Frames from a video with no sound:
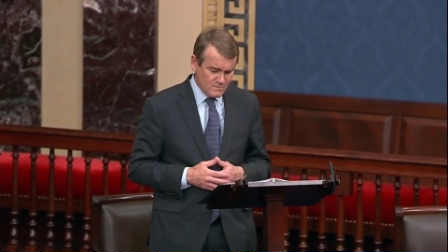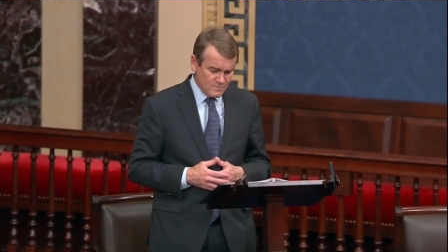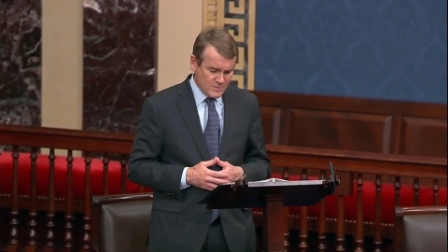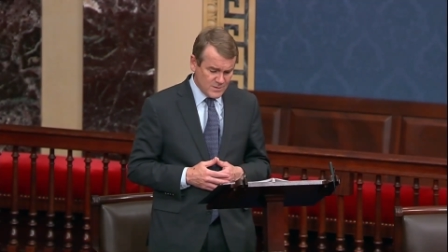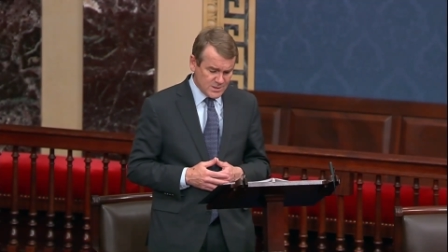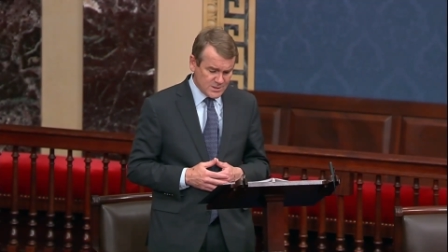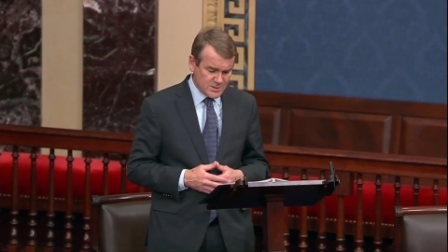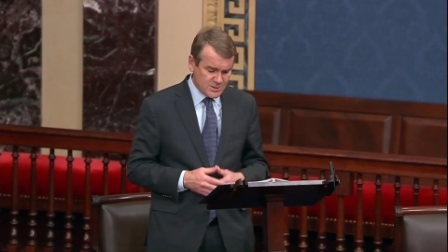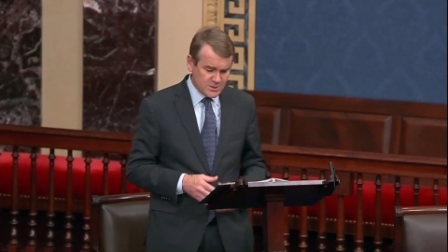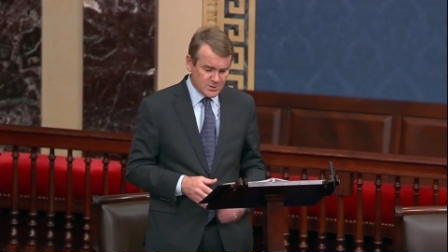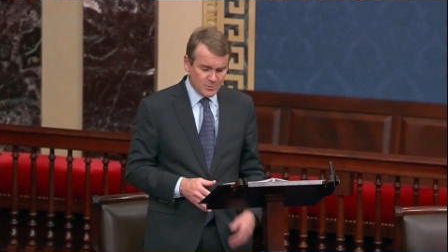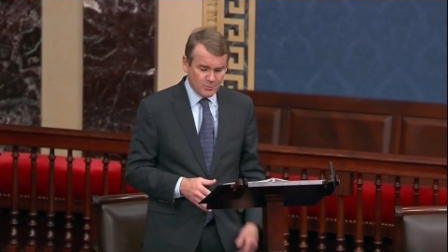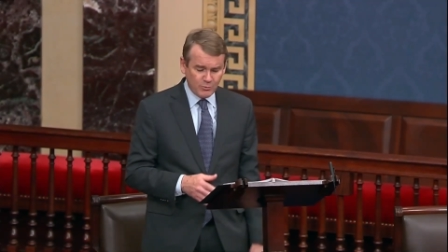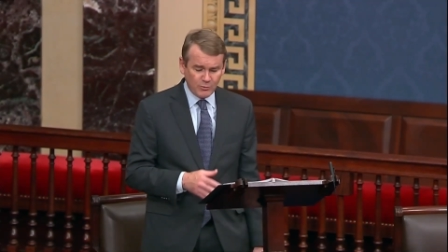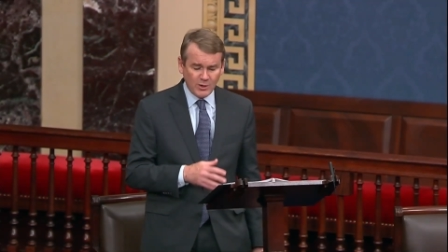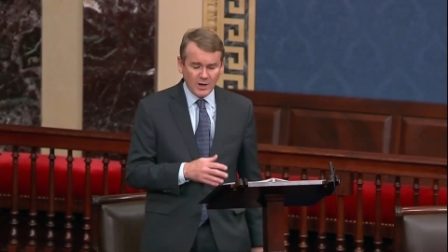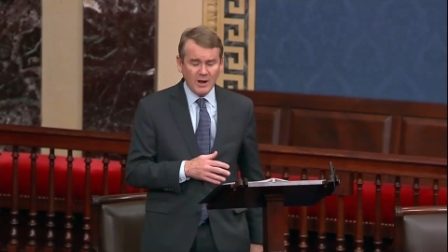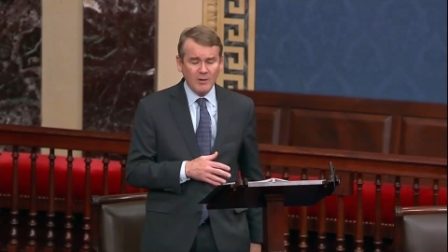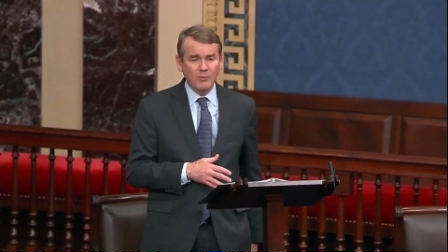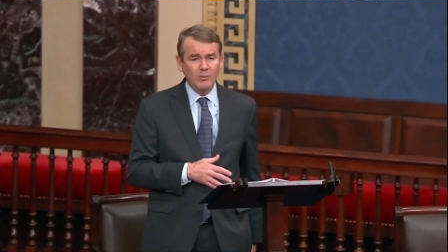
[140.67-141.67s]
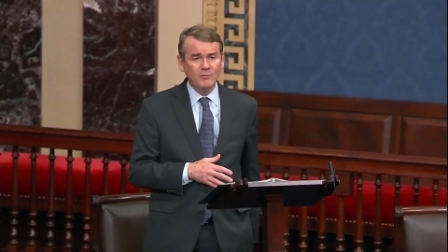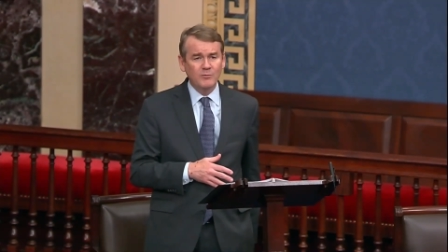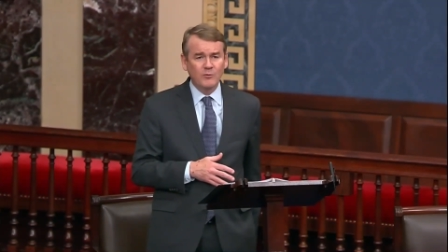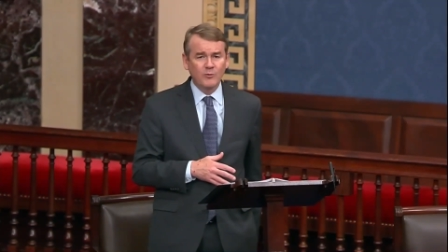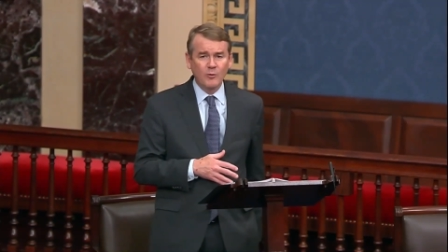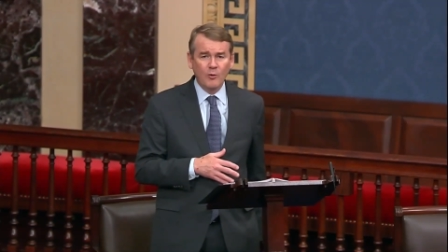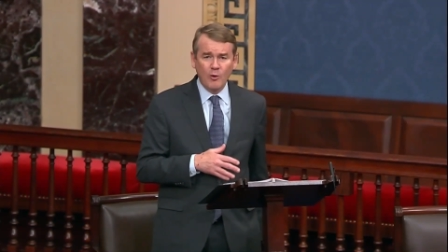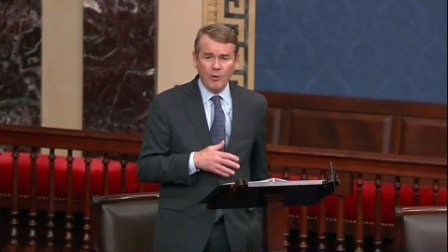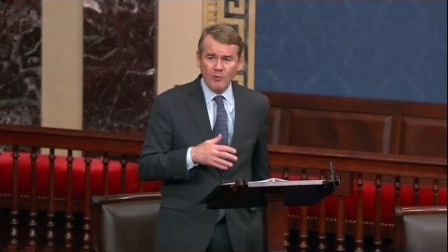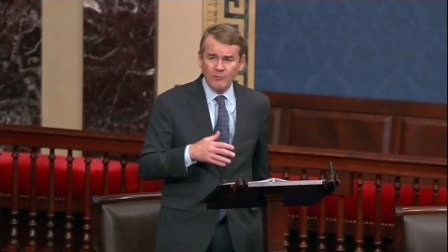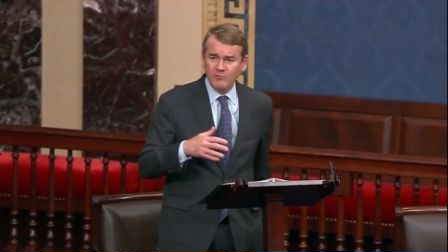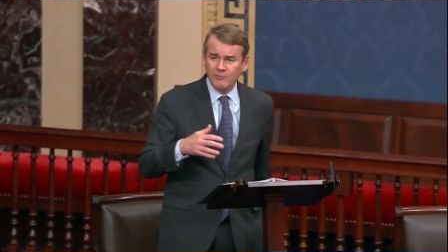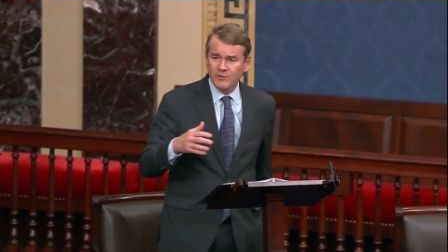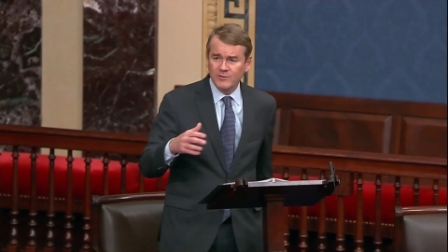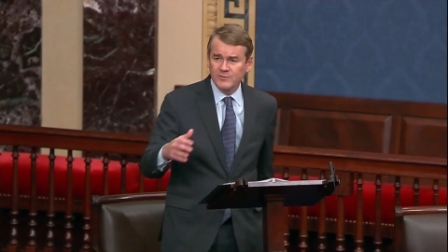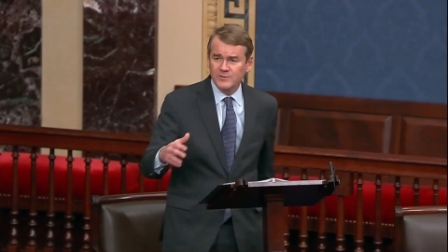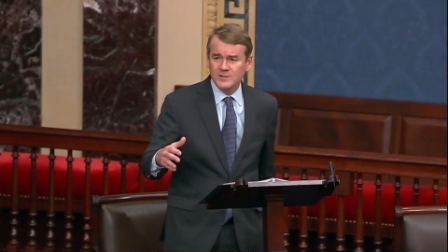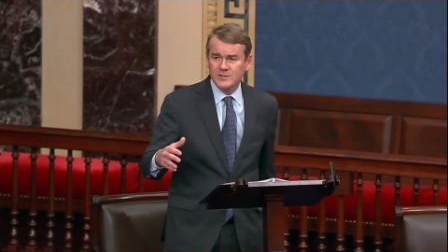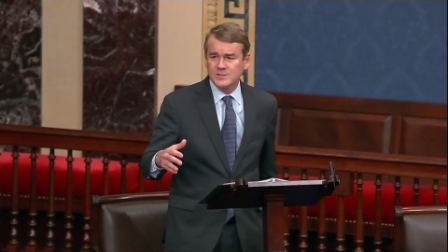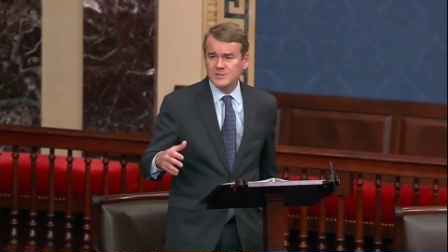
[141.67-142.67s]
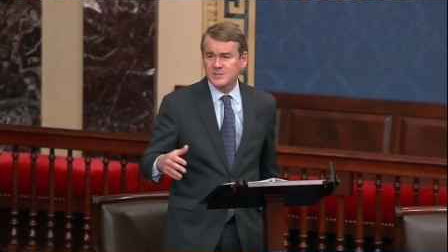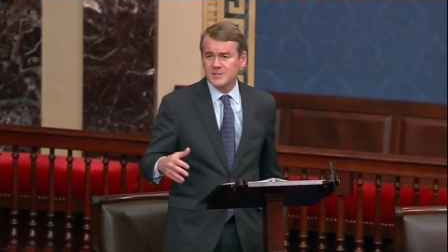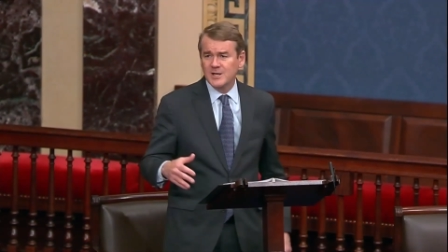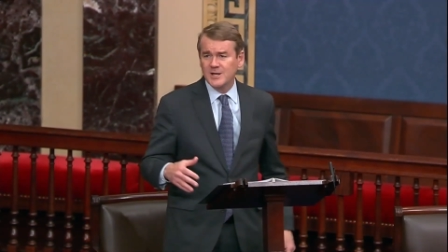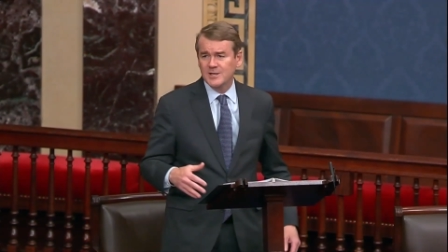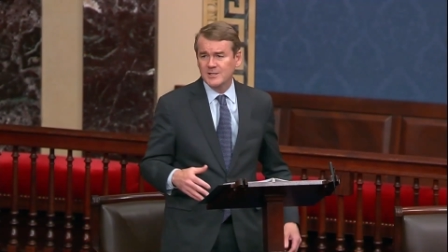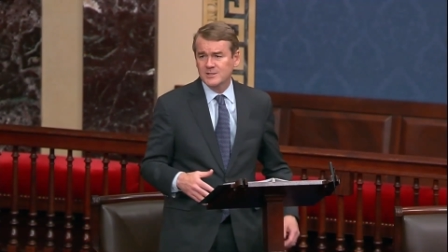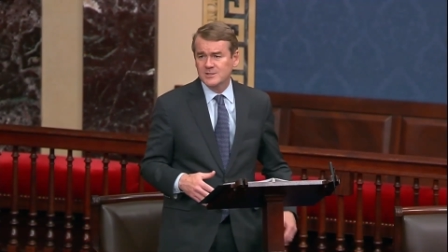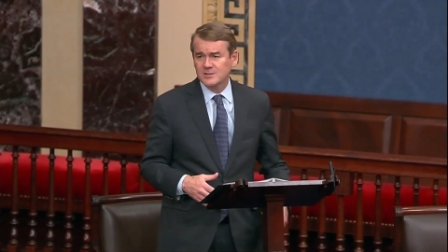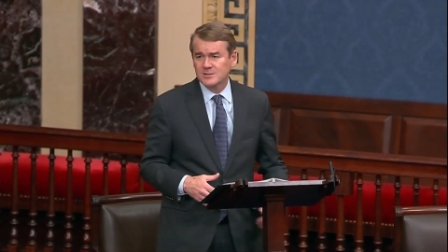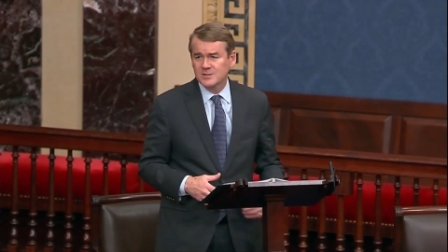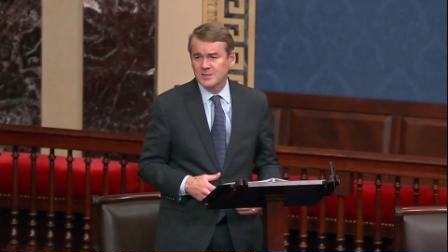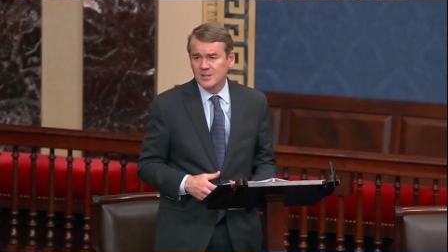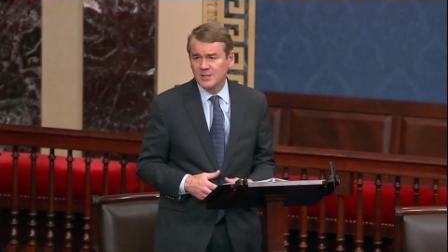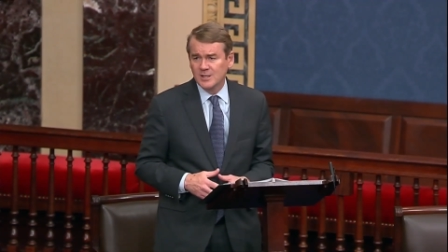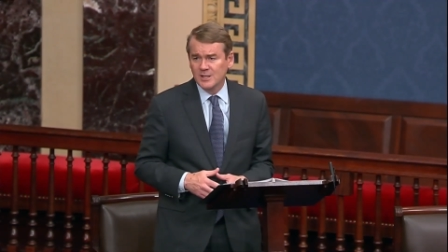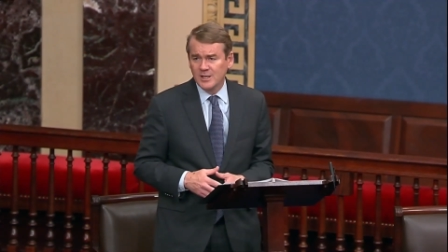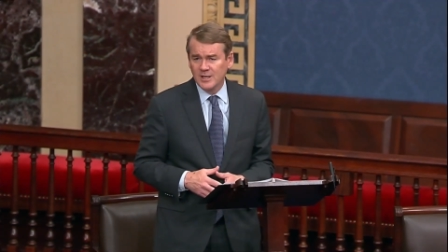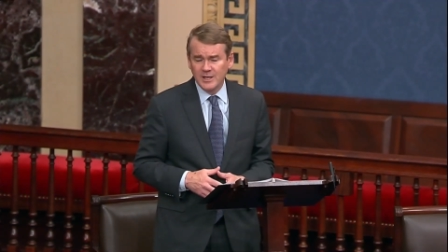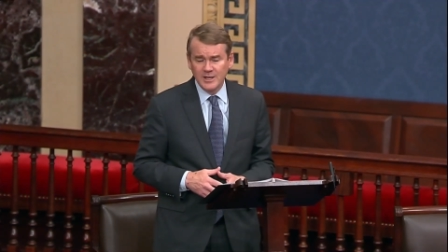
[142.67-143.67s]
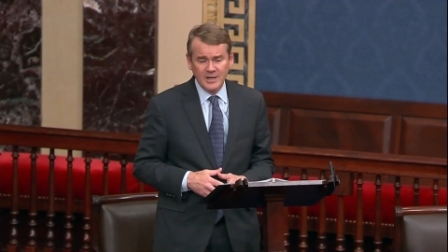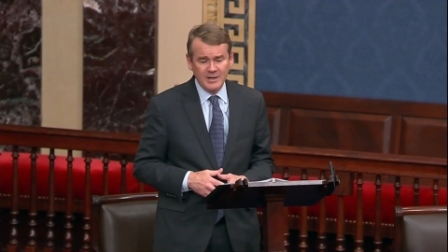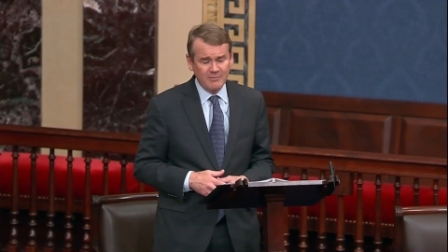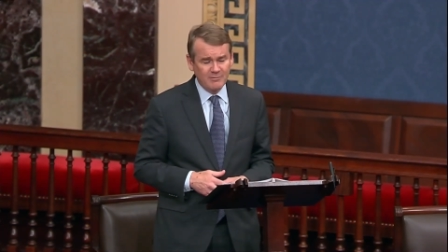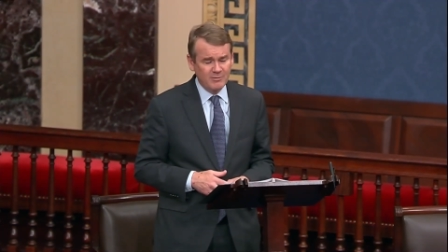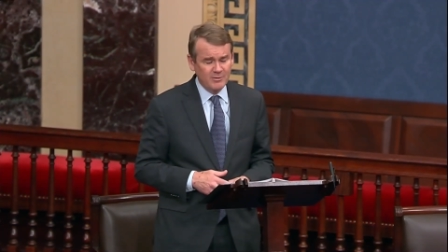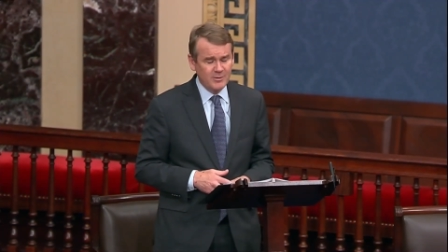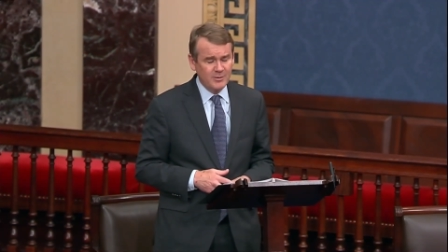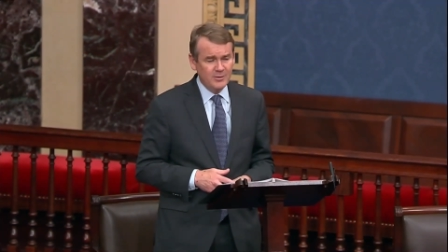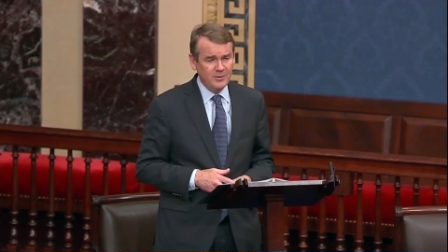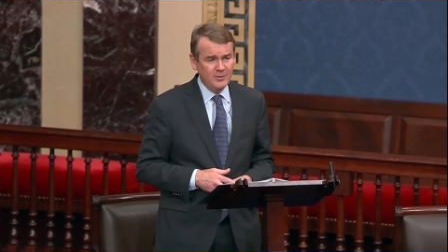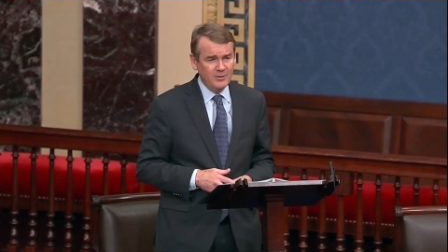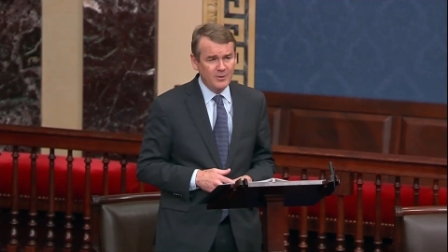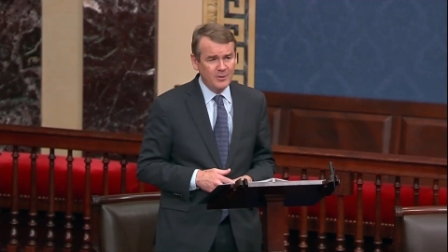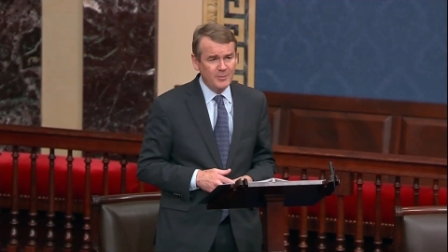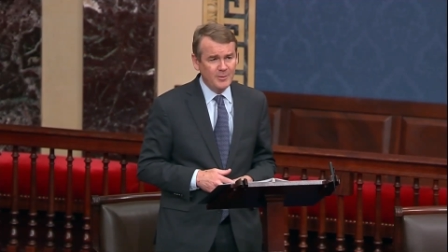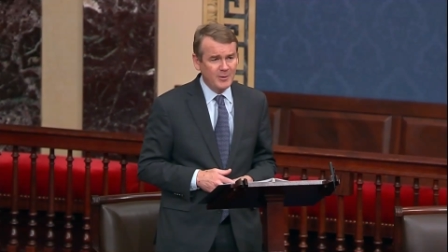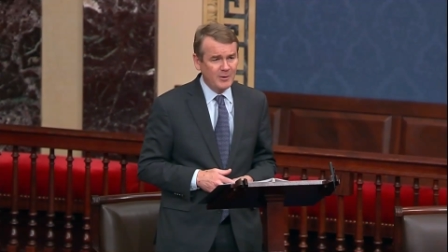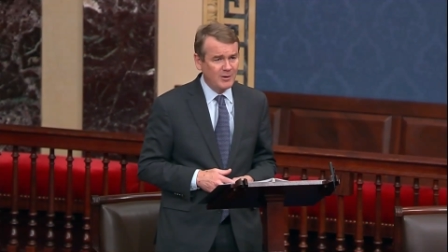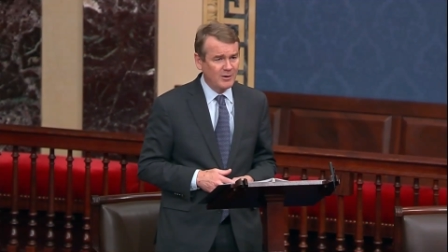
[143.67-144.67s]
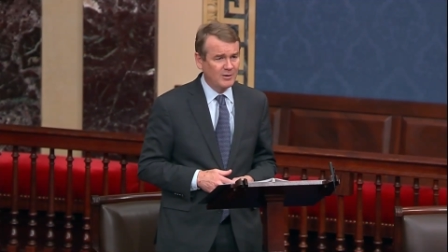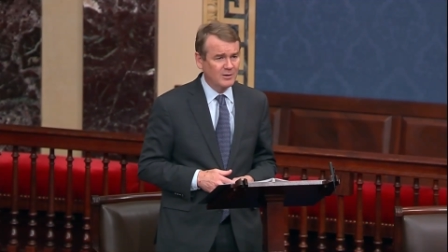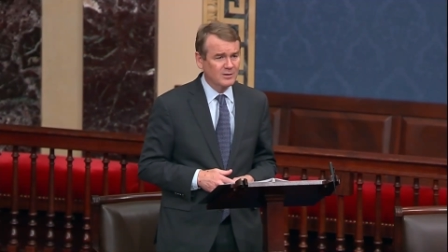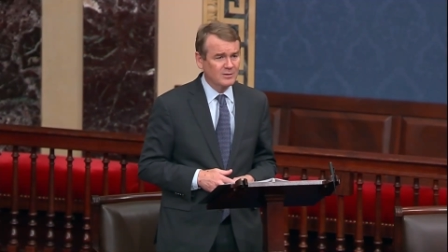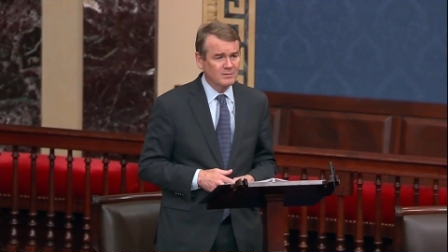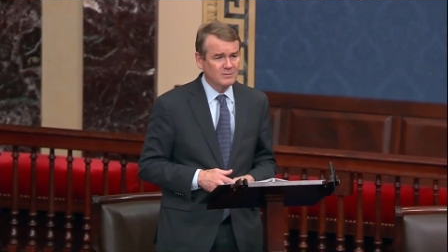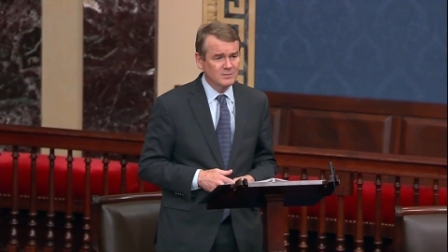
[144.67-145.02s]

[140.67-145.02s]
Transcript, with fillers: This is a problem for all 50 states and every American.